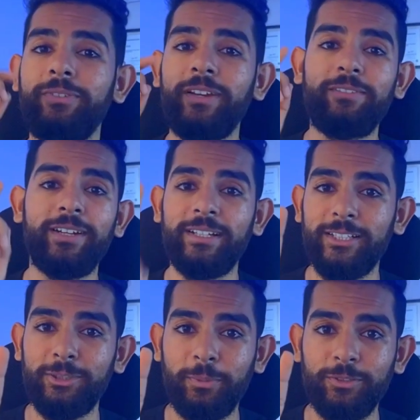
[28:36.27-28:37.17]
We have
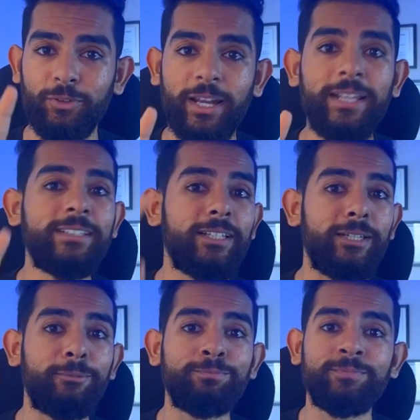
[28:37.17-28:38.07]
recipes for ice cream,